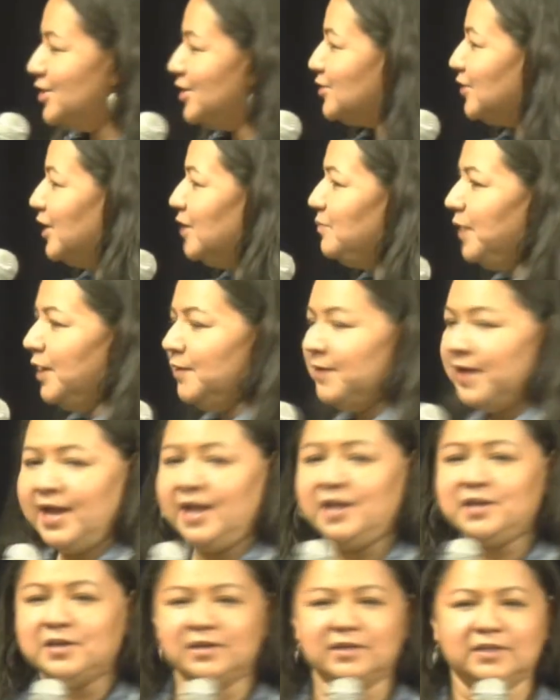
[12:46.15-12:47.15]
She was right behind,
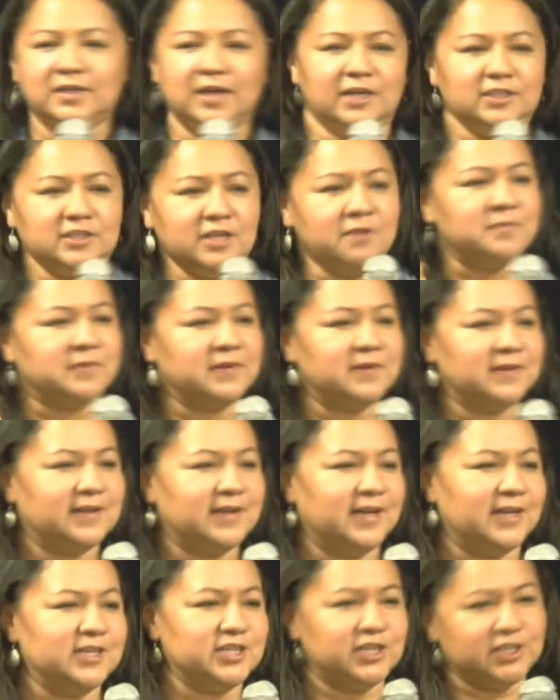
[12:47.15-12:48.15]
hey, I
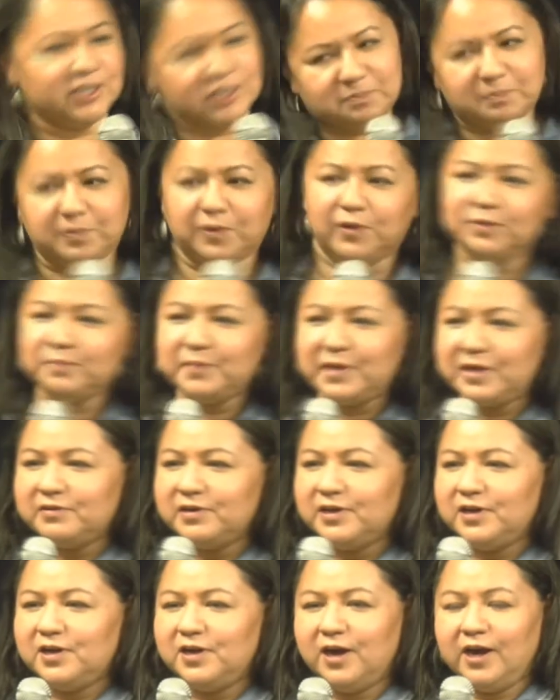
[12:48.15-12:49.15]
and she just pulled me
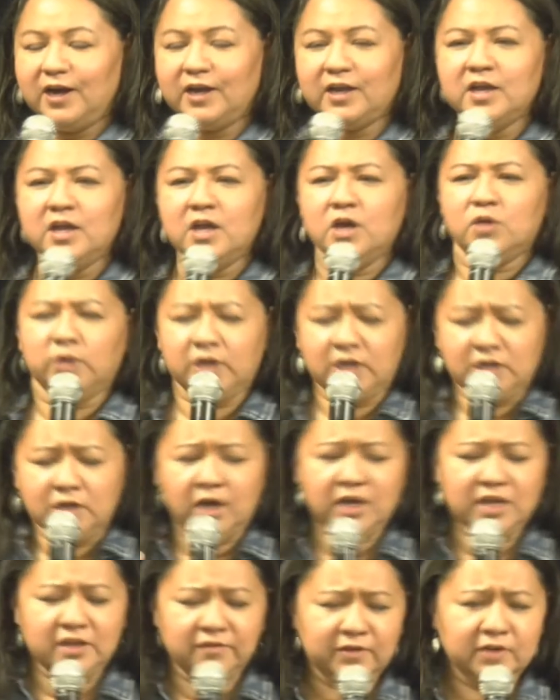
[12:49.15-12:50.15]
real hard. We're
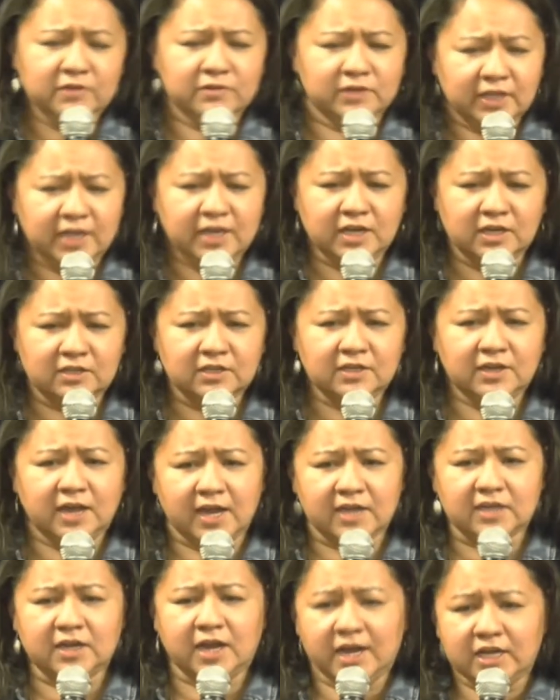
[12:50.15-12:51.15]
not even related to
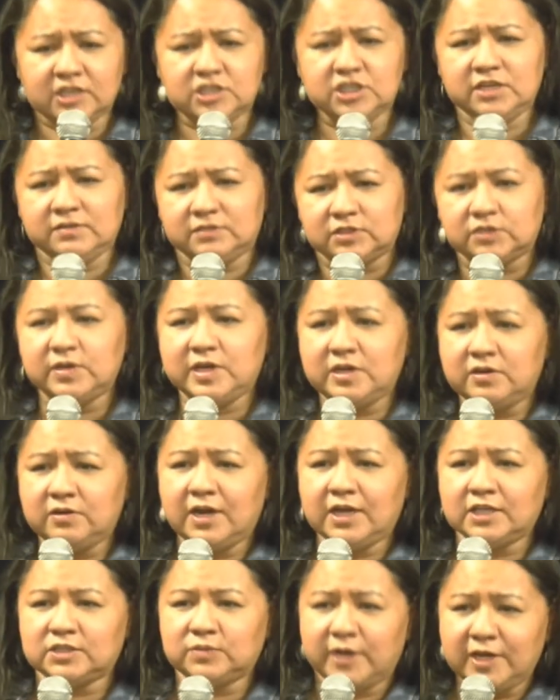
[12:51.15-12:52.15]
that guy, Chief
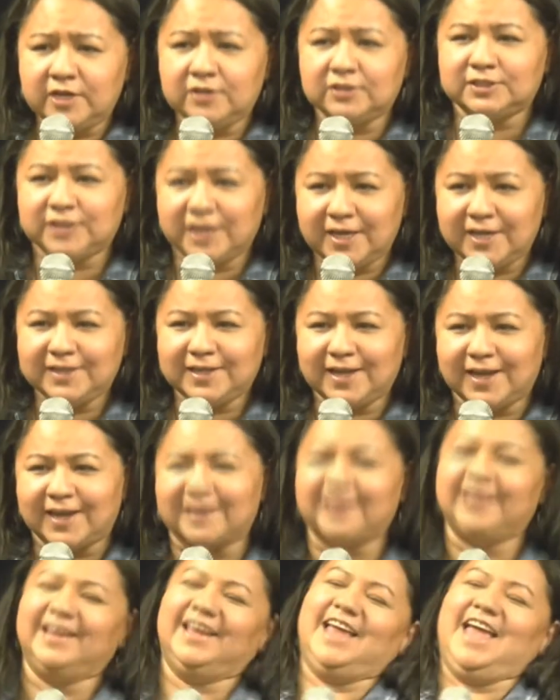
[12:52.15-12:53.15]
Sweetgrass. Why are you saying
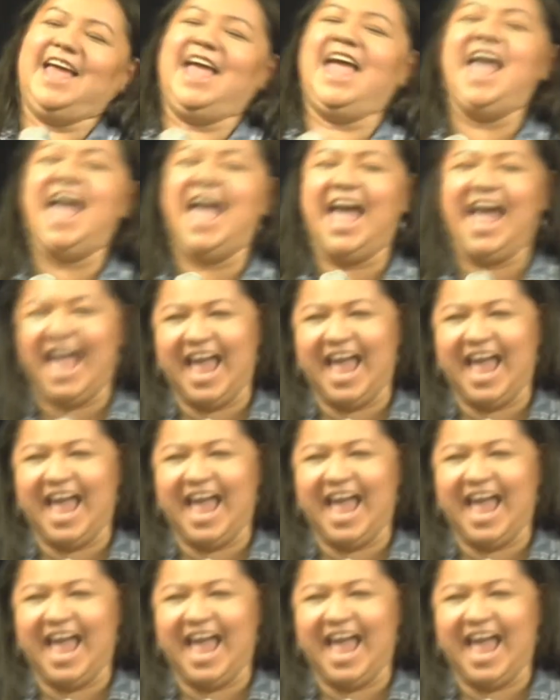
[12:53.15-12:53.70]
that?